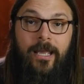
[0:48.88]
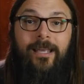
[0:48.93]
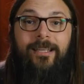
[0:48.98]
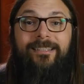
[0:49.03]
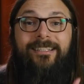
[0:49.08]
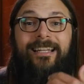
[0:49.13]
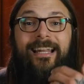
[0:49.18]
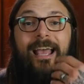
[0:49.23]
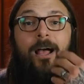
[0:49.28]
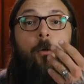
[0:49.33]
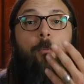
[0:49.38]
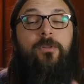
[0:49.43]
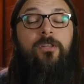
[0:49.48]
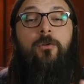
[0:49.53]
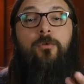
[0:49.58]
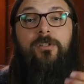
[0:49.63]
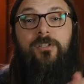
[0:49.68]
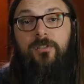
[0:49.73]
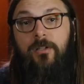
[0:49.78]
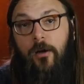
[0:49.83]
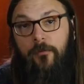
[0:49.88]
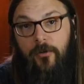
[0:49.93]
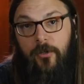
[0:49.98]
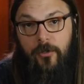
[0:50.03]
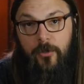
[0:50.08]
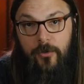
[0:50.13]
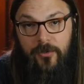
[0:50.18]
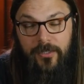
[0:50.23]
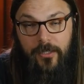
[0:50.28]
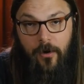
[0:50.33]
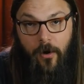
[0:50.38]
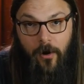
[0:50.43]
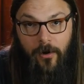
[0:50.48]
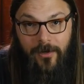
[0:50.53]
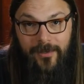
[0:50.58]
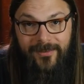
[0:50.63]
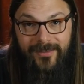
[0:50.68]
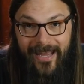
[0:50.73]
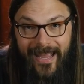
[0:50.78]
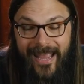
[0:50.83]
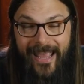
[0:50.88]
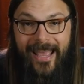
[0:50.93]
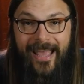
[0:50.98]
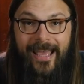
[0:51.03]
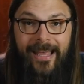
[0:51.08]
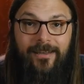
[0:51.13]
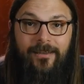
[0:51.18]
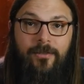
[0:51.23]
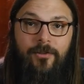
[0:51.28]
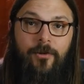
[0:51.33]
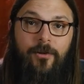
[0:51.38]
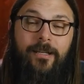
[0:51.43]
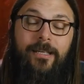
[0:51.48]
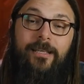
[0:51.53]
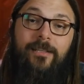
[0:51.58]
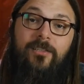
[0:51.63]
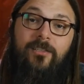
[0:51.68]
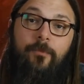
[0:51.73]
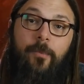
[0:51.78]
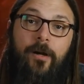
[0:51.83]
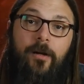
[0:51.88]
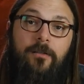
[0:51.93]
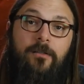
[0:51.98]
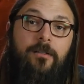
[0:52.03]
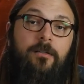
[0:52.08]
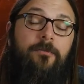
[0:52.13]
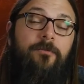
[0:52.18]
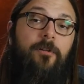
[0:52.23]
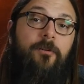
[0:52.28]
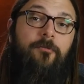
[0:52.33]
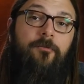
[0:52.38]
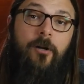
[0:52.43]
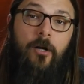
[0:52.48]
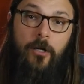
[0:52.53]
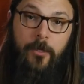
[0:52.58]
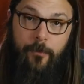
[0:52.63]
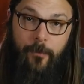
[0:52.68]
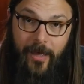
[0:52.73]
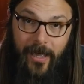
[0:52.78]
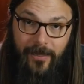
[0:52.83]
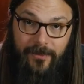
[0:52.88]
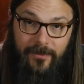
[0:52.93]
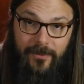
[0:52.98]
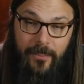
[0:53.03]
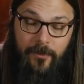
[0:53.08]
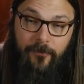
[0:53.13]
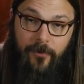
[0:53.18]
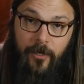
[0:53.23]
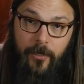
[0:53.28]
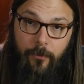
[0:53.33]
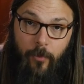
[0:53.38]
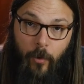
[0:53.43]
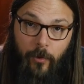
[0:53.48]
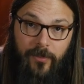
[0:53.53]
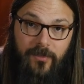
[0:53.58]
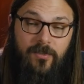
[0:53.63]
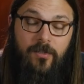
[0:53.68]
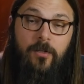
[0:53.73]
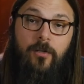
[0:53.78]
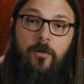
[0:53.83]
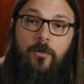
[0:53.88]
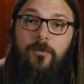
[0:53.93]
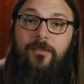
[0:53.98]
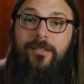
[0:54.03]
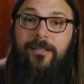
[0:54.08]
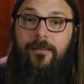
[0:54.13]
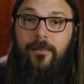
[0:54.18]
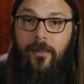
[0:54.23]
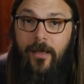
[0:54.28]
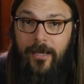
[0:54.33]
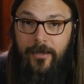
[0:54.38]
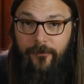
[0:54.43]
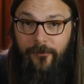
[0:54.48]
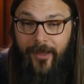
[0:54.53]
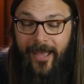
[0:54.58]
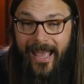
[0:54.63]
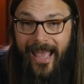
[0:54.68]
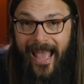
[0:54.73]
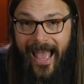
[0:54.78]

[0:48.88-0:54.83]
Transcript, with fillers: It's going to help you discover acoustic artists, and you're going to get inspired to live your very best and very boldest acoustic life.